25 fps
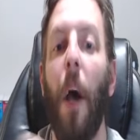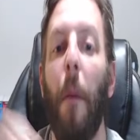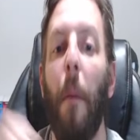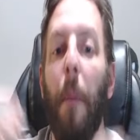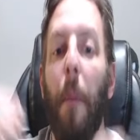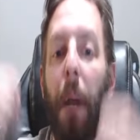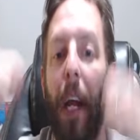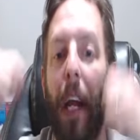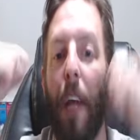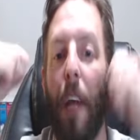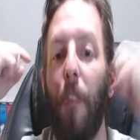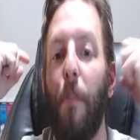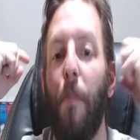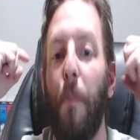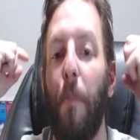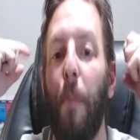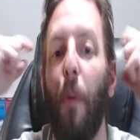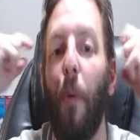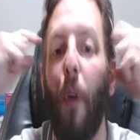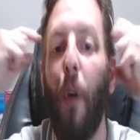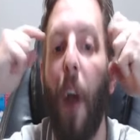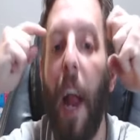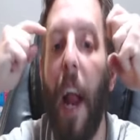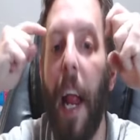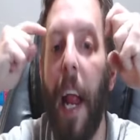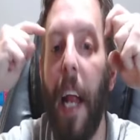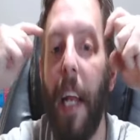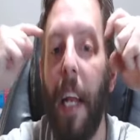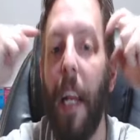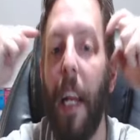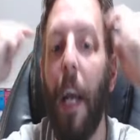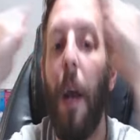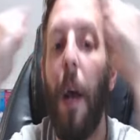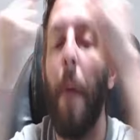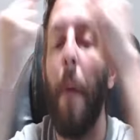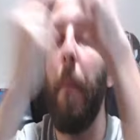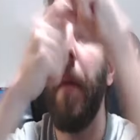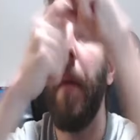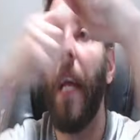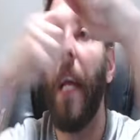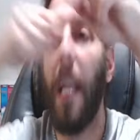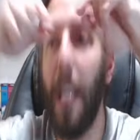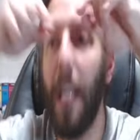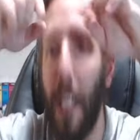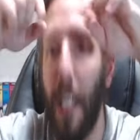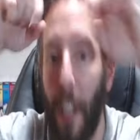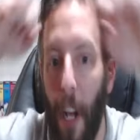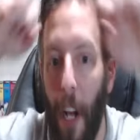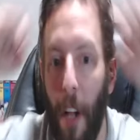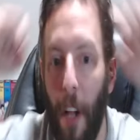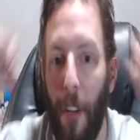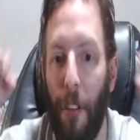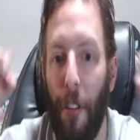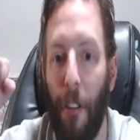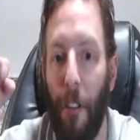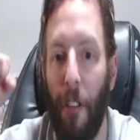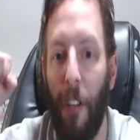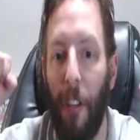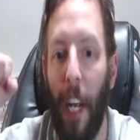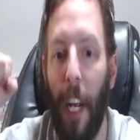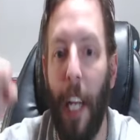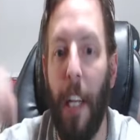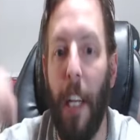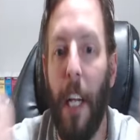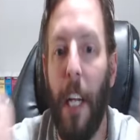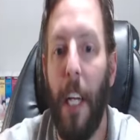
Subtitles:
but his brain being acknowledged and chained.